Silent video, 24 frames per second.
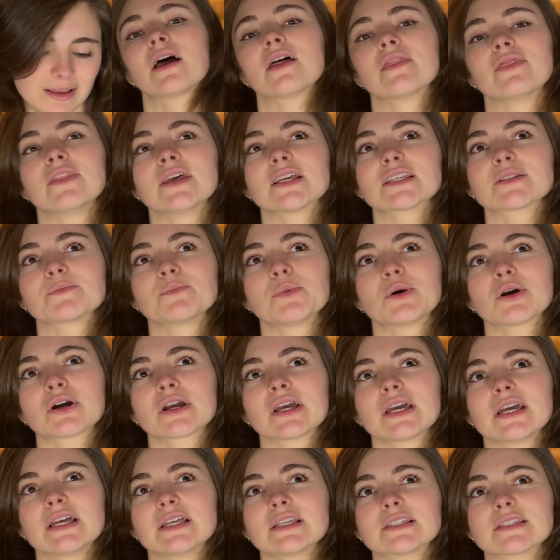This book
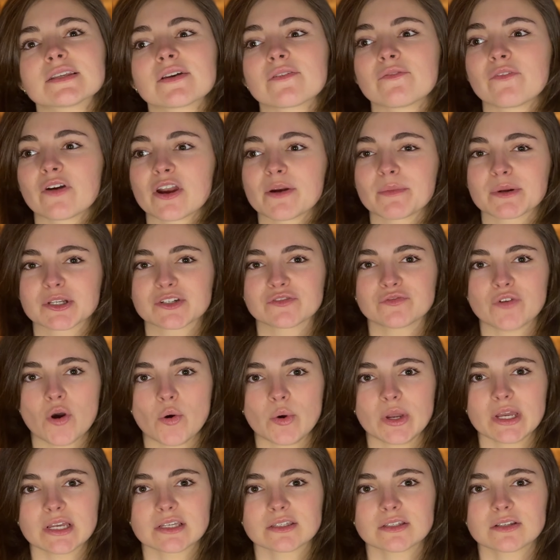is very much
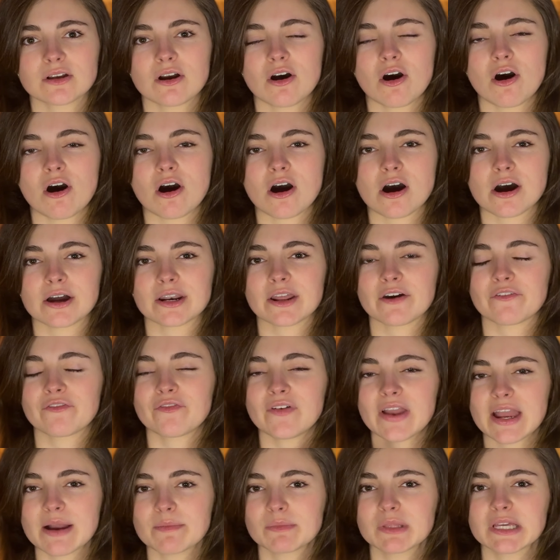focused on a
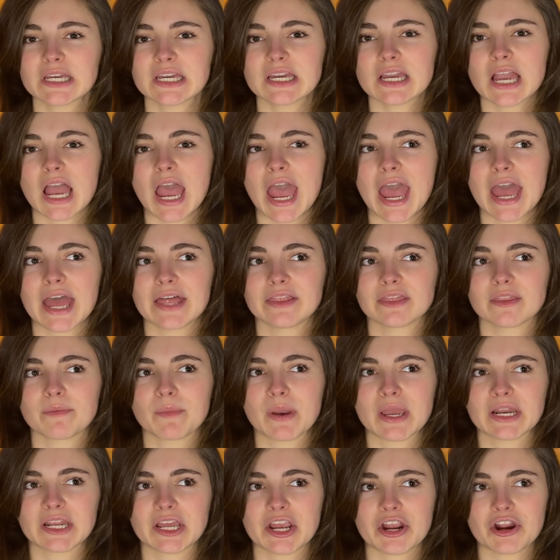family and the
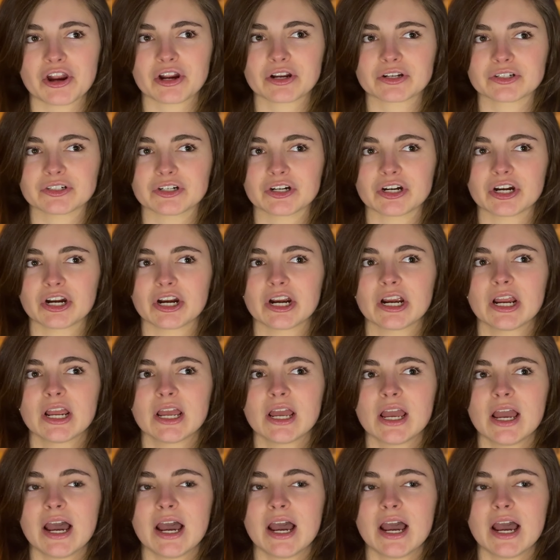main character